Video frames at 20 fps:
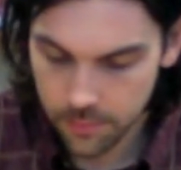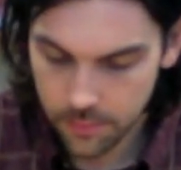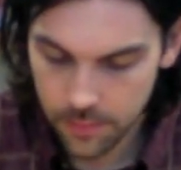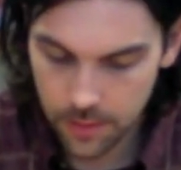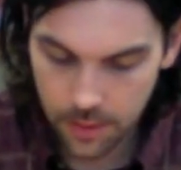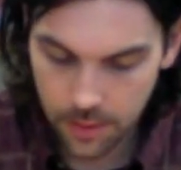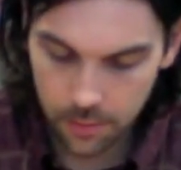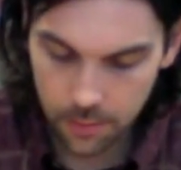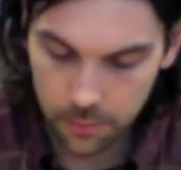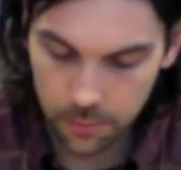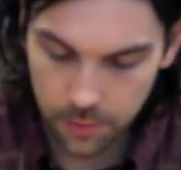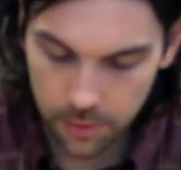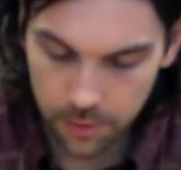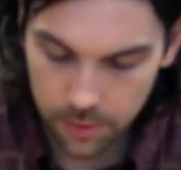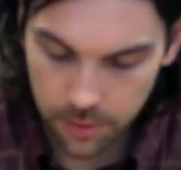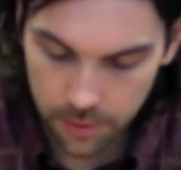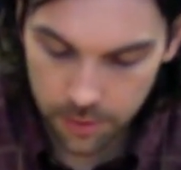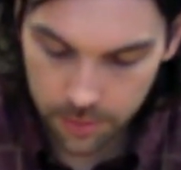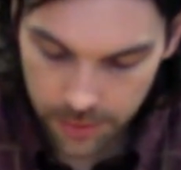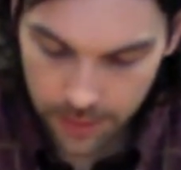And we'll
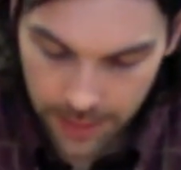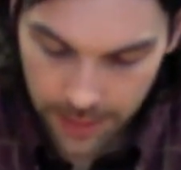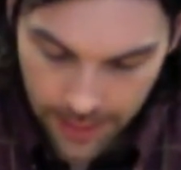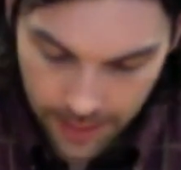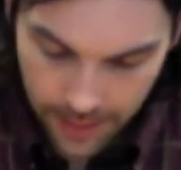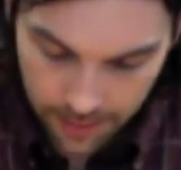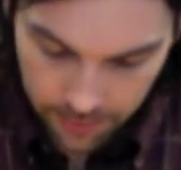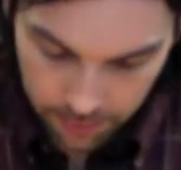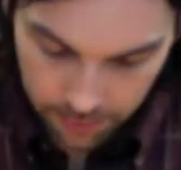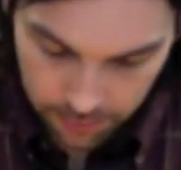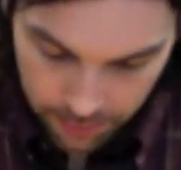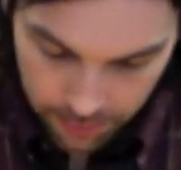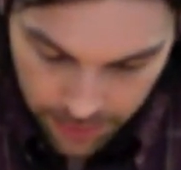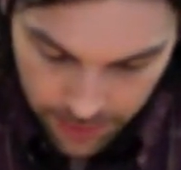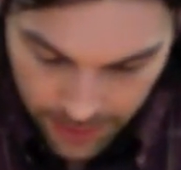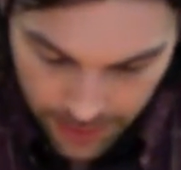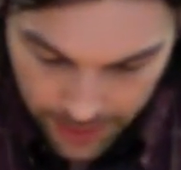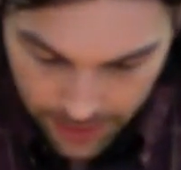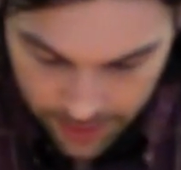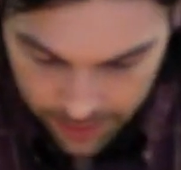glue that
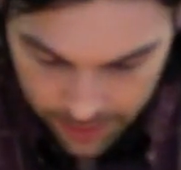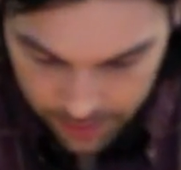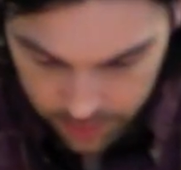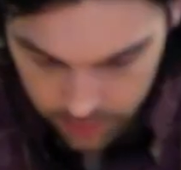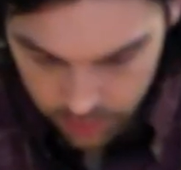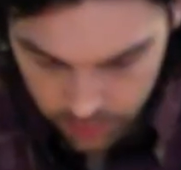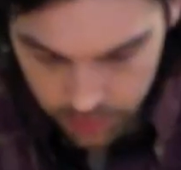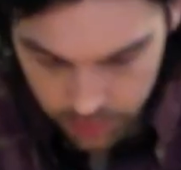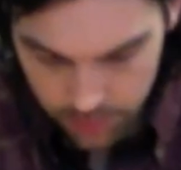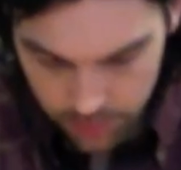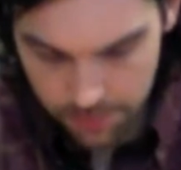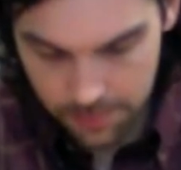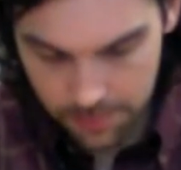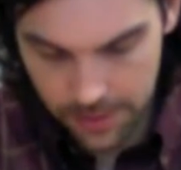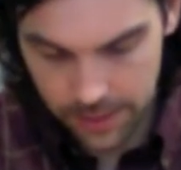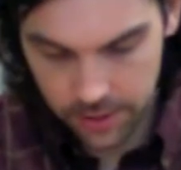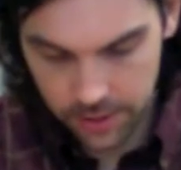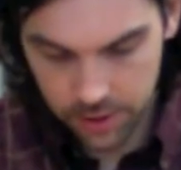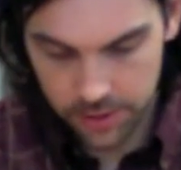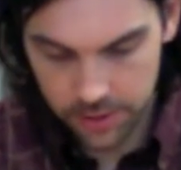right.
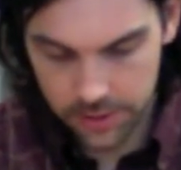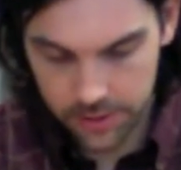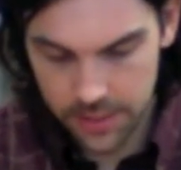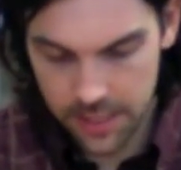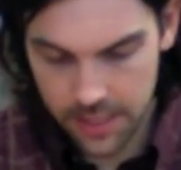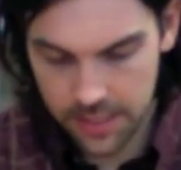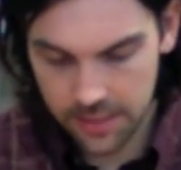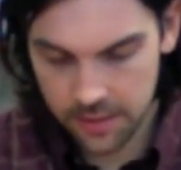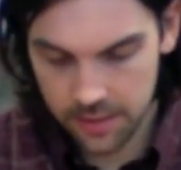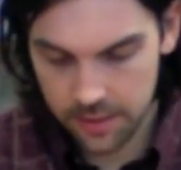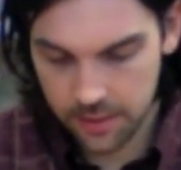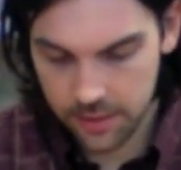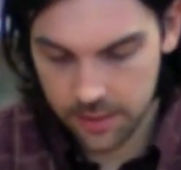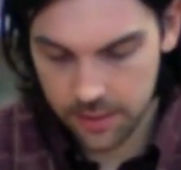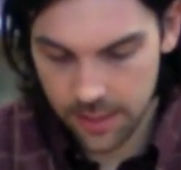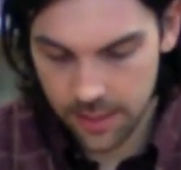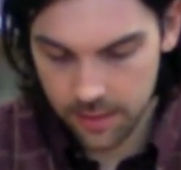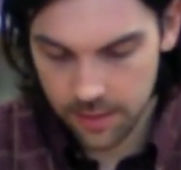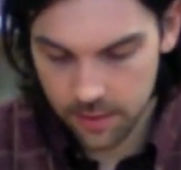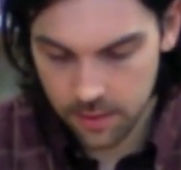Make sure it's nice and
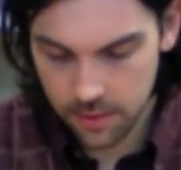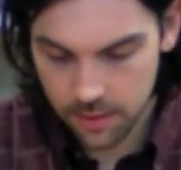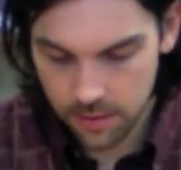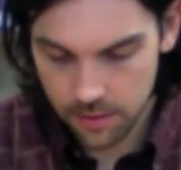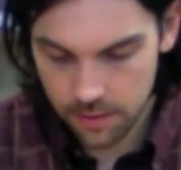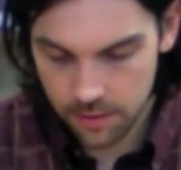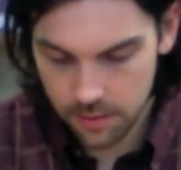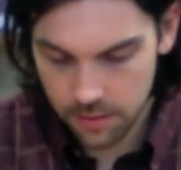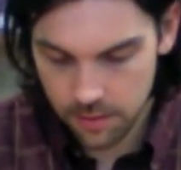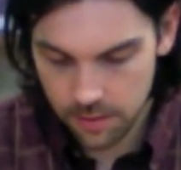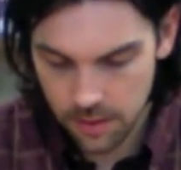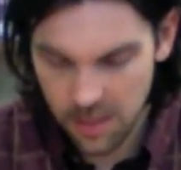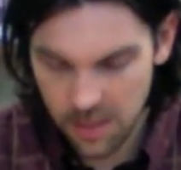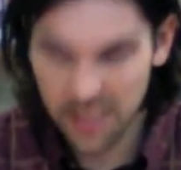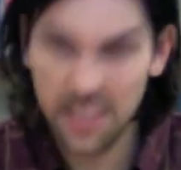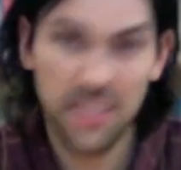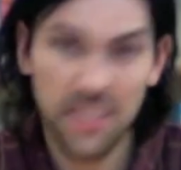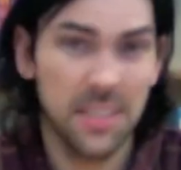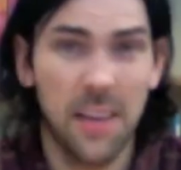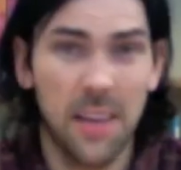center. It
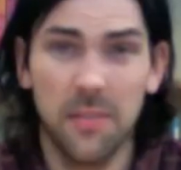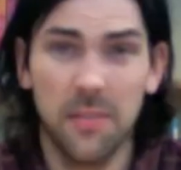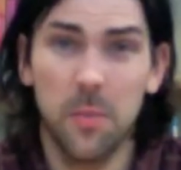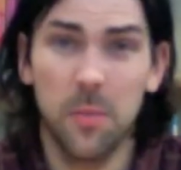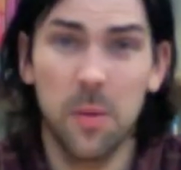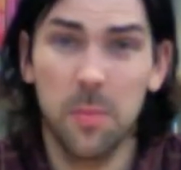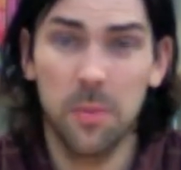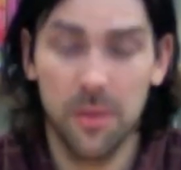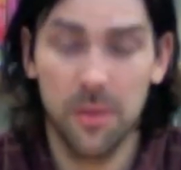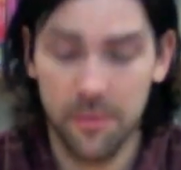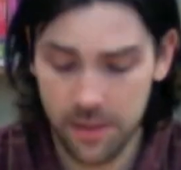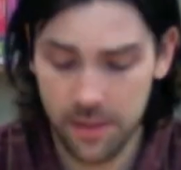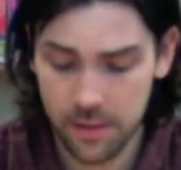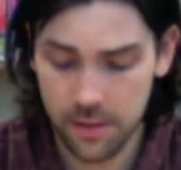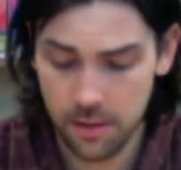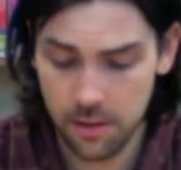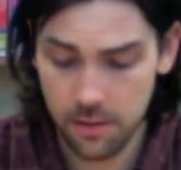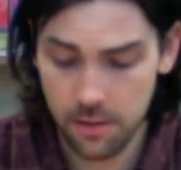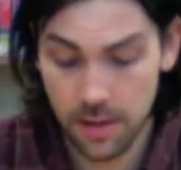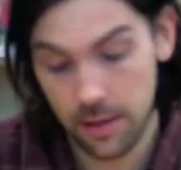doesn't have to be perfect
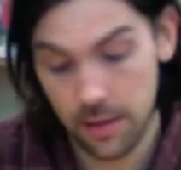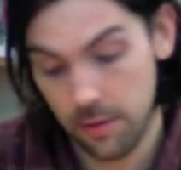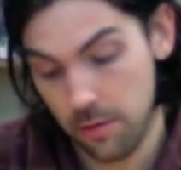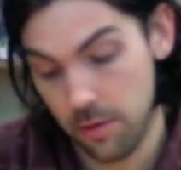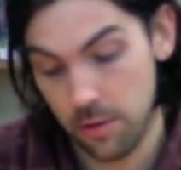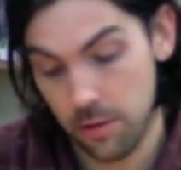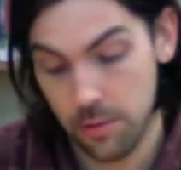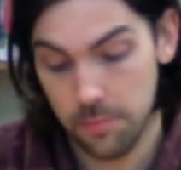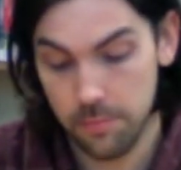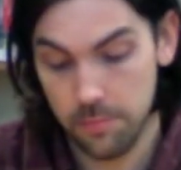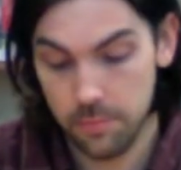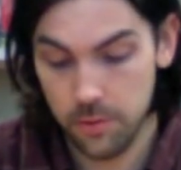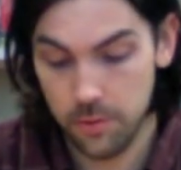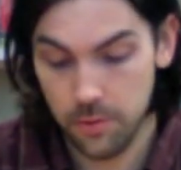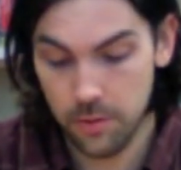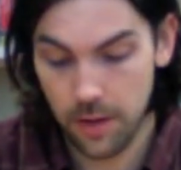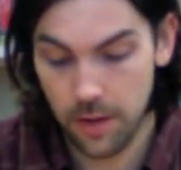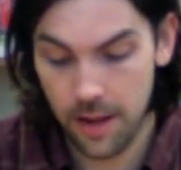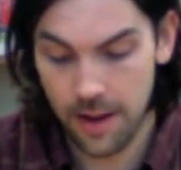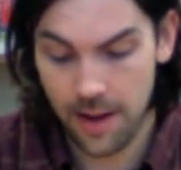though. You could
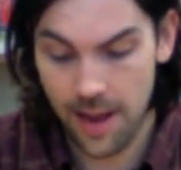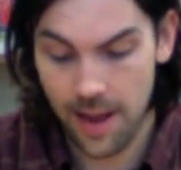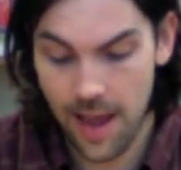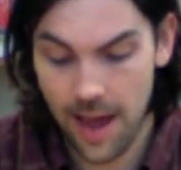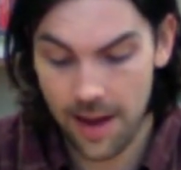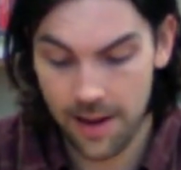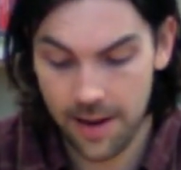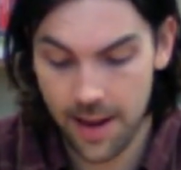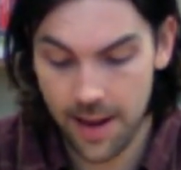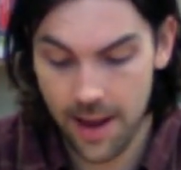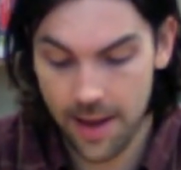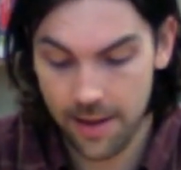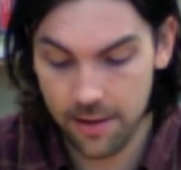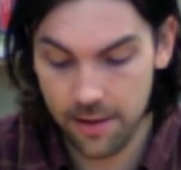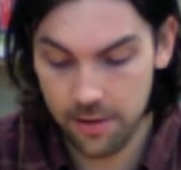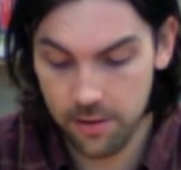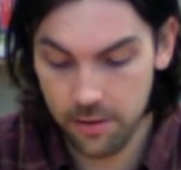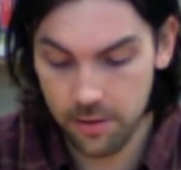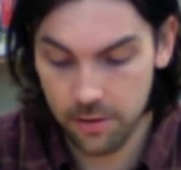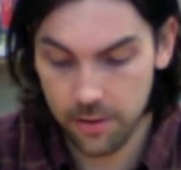do it at an
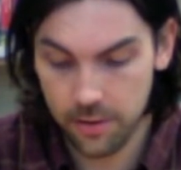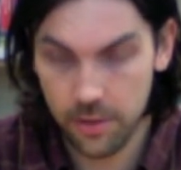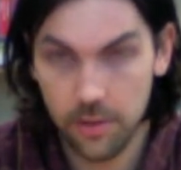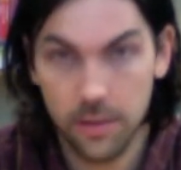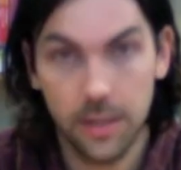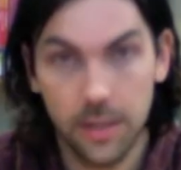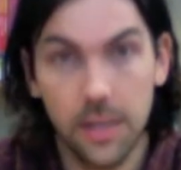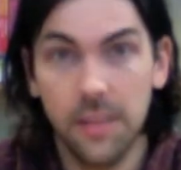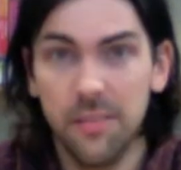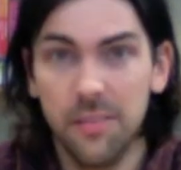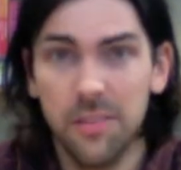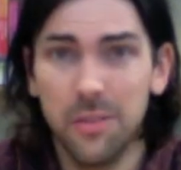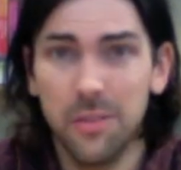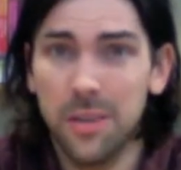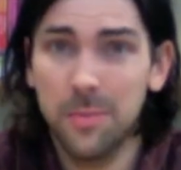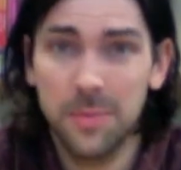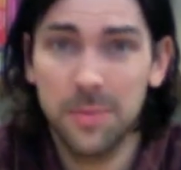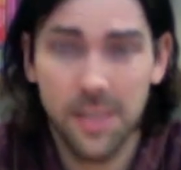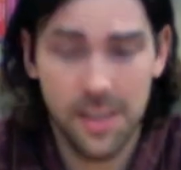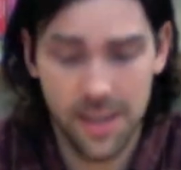angle, or you could even do it
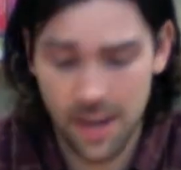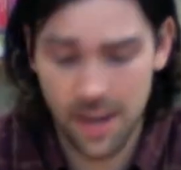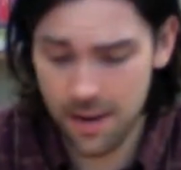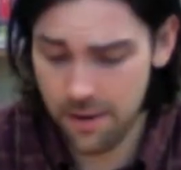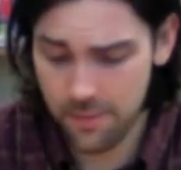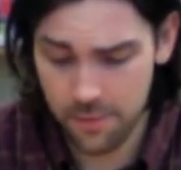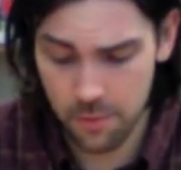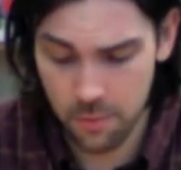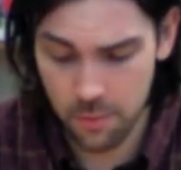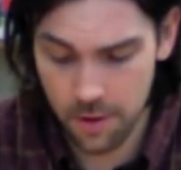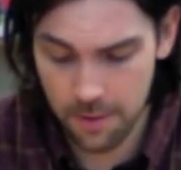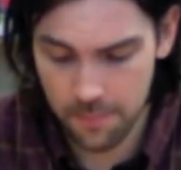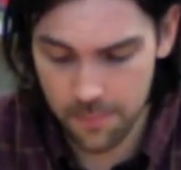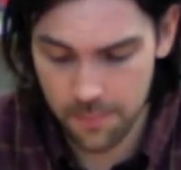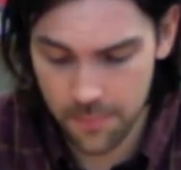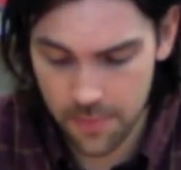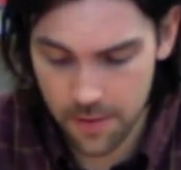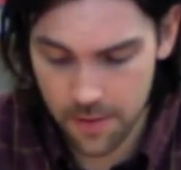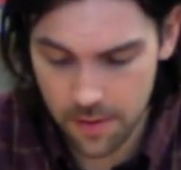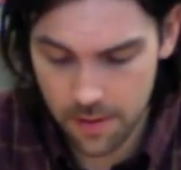upside down if you want.
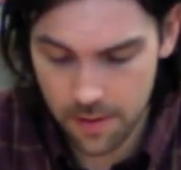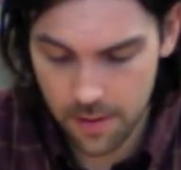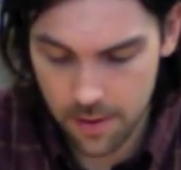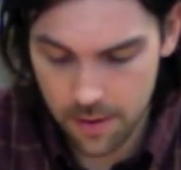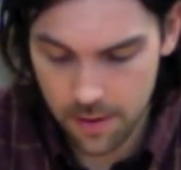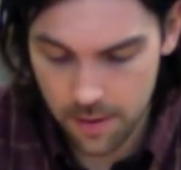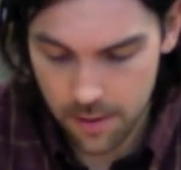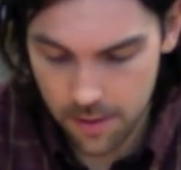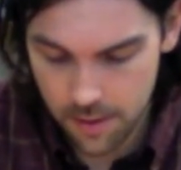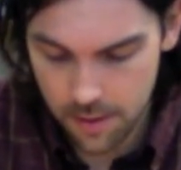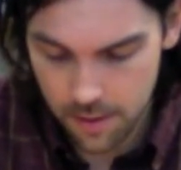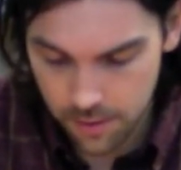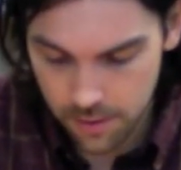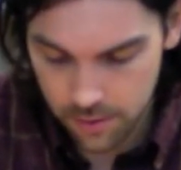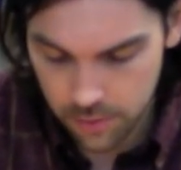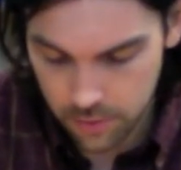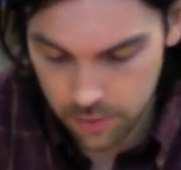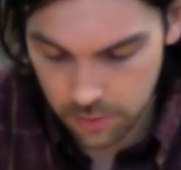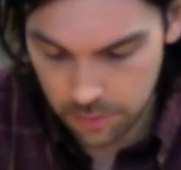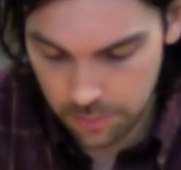
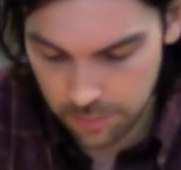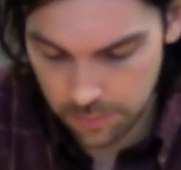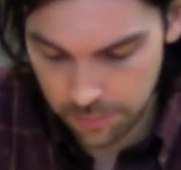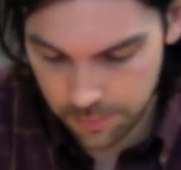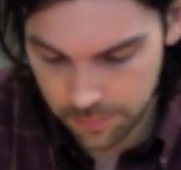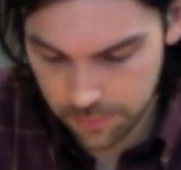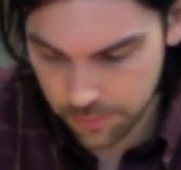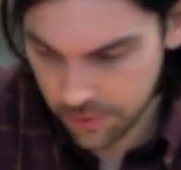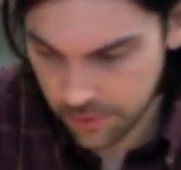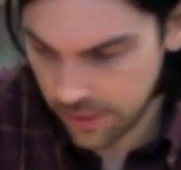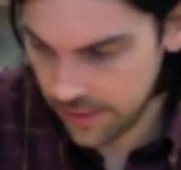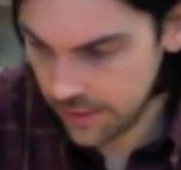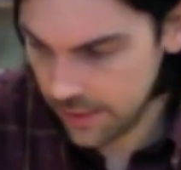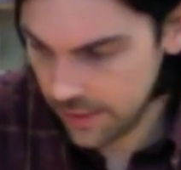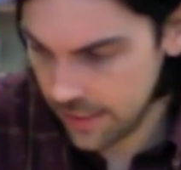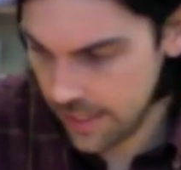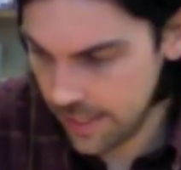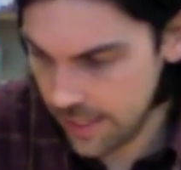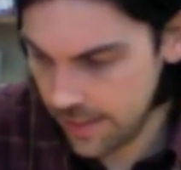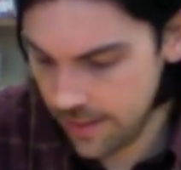So we'll press
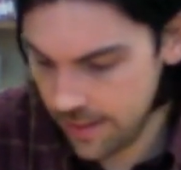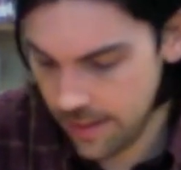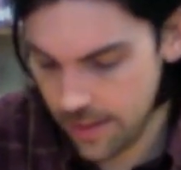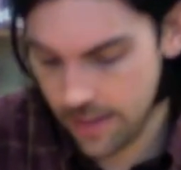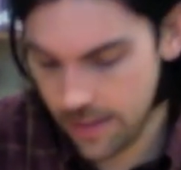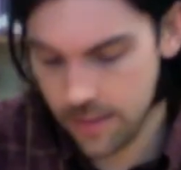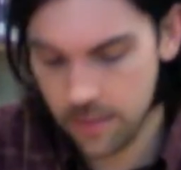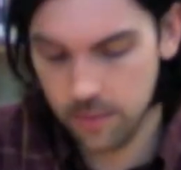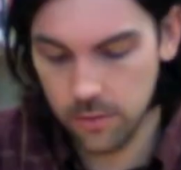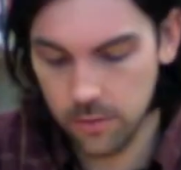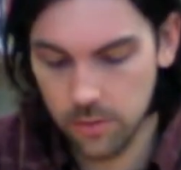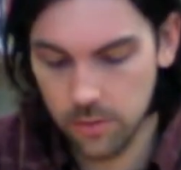that in there.